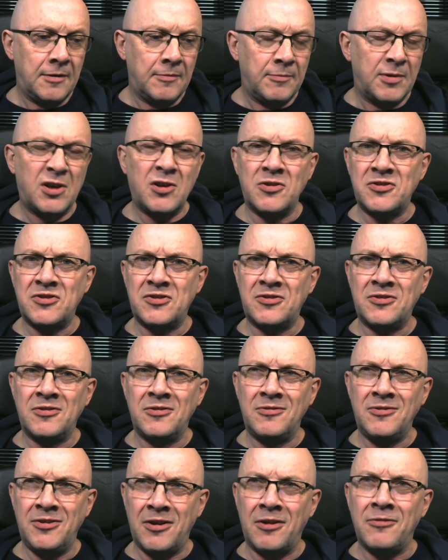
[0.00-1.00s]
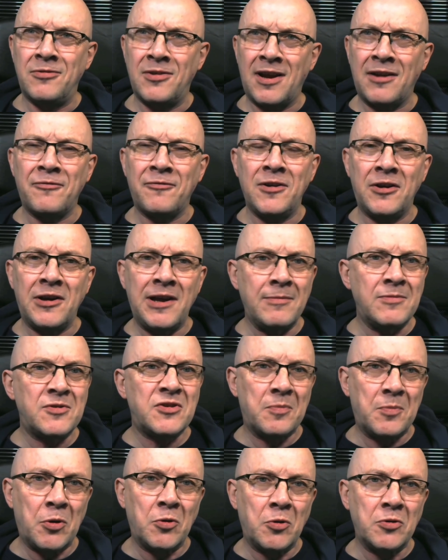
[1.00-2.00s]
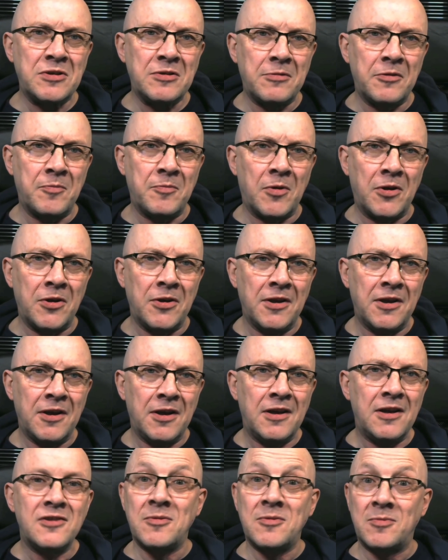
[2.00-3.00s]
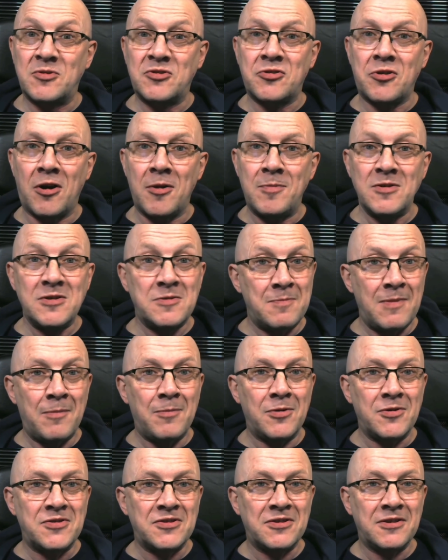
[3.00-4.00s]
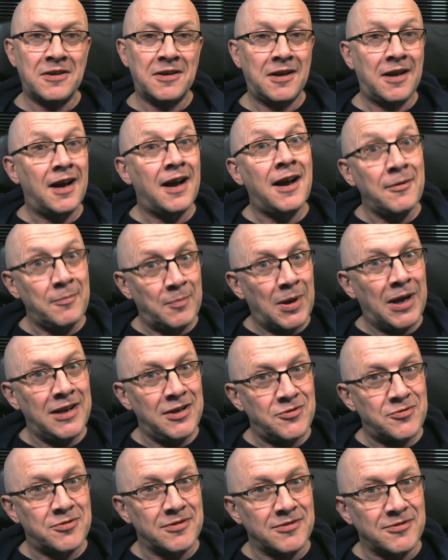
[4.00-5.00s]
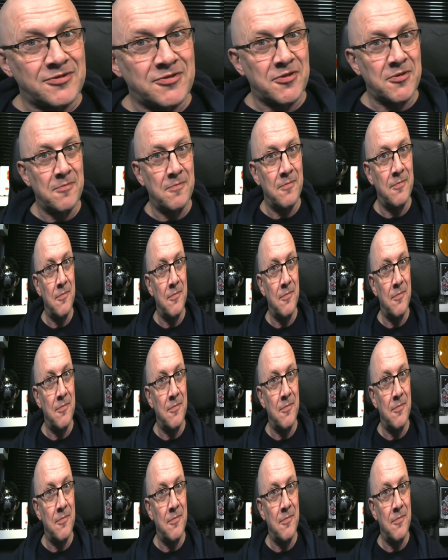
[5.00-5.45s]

because, you know, thankfully I am supported with my subscribers, members and patrons.